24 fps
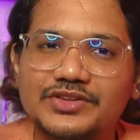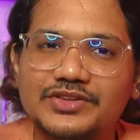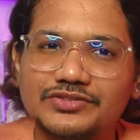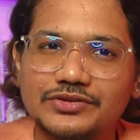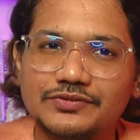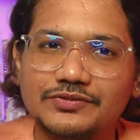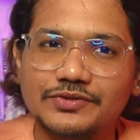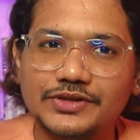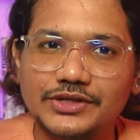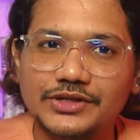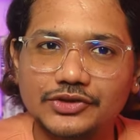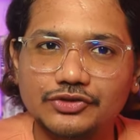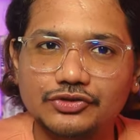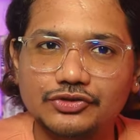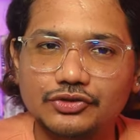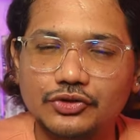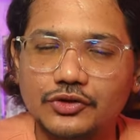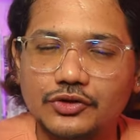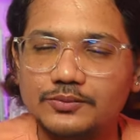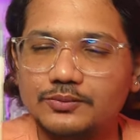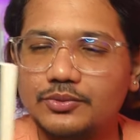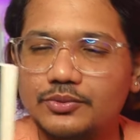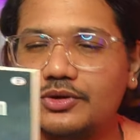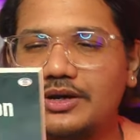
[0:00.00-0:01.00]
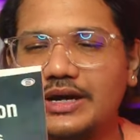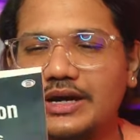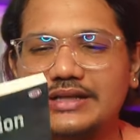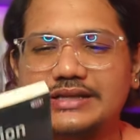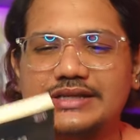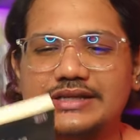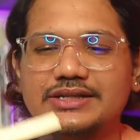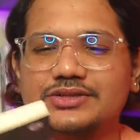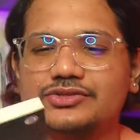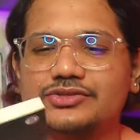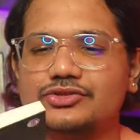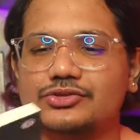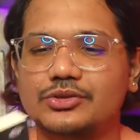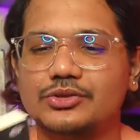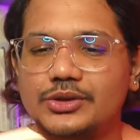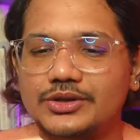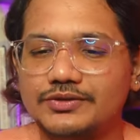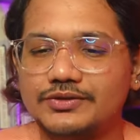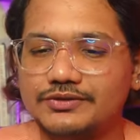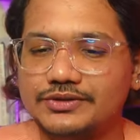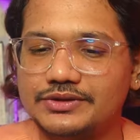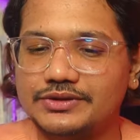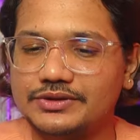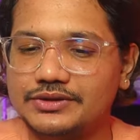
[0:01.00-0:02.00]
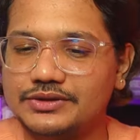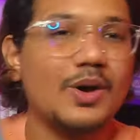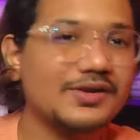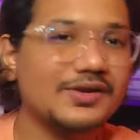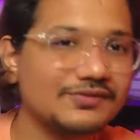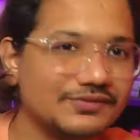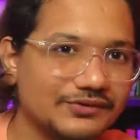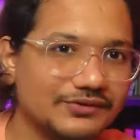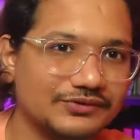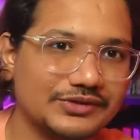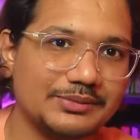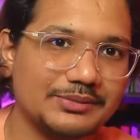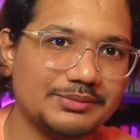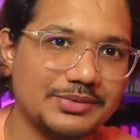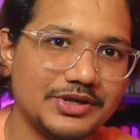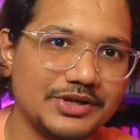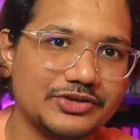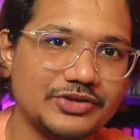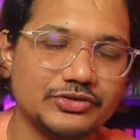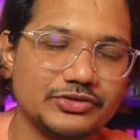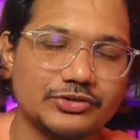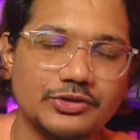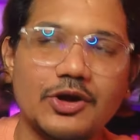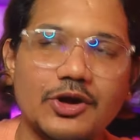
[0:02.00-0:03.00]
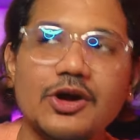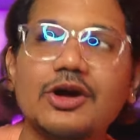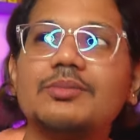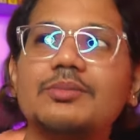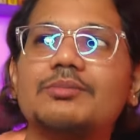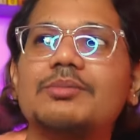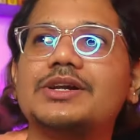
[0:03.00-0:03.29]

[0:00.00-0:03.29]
It's a very short book. I think it's not even 150 pages long,